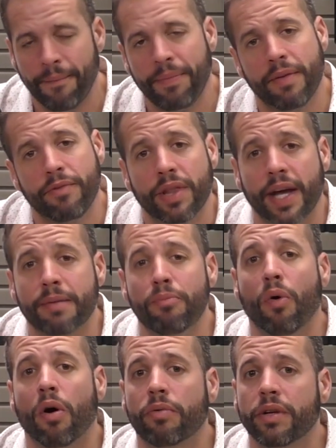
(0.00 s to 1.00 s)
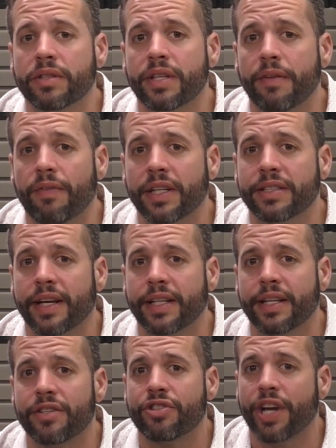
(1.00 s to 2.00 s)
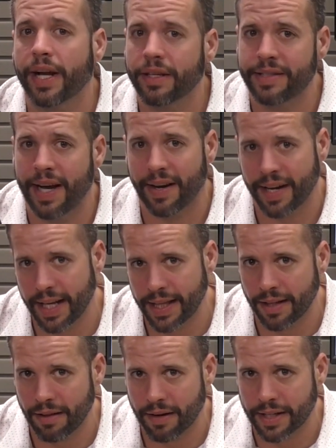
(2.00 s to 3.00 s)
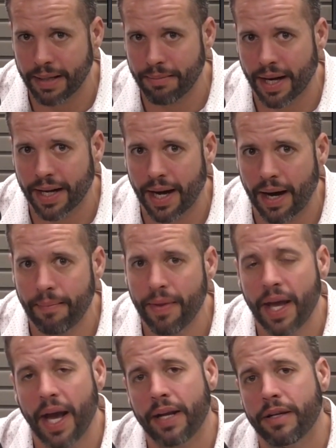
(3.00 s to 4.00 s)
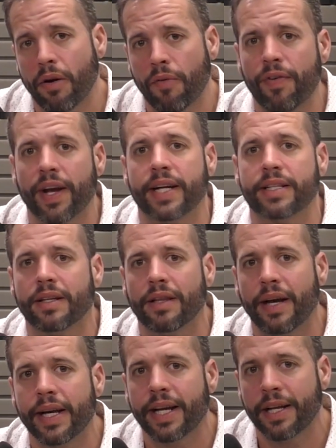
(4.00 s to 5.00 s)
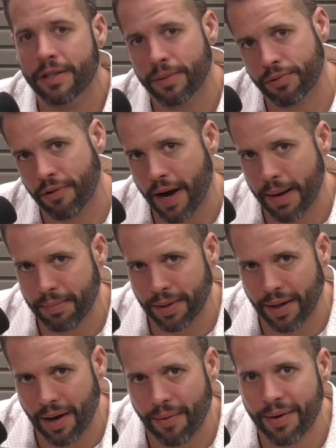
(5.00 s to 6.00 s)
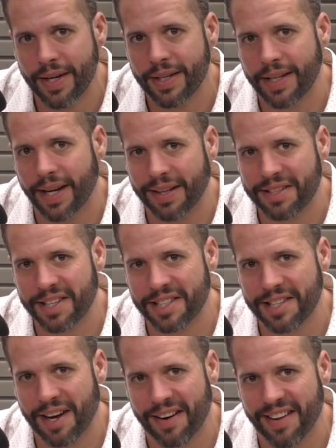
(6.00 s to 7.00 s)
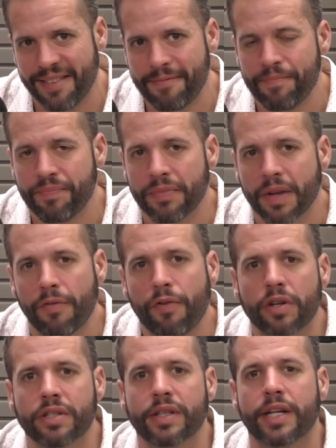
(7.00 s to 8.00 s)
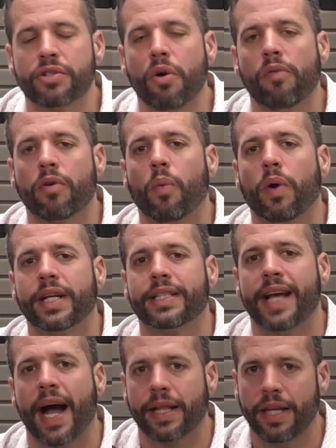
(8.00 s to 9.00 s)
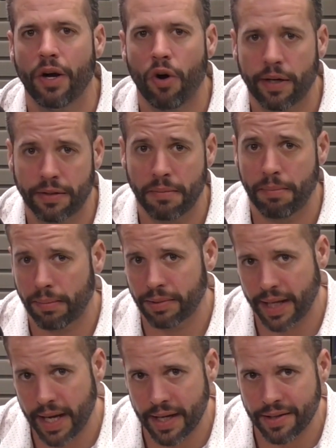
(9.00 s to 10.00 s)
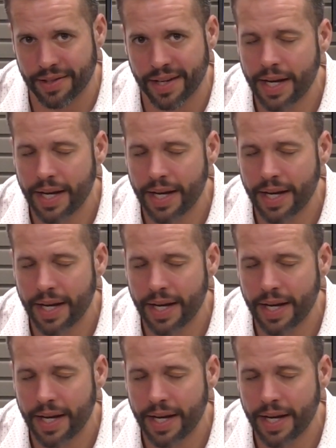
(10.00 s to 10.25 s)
If you'd like more real estate advice like this, check us out at nathanclarkteam.com, and don't forget to like and subscribe below. Now let's get started. First, let's go over what exactly a housing bubble is.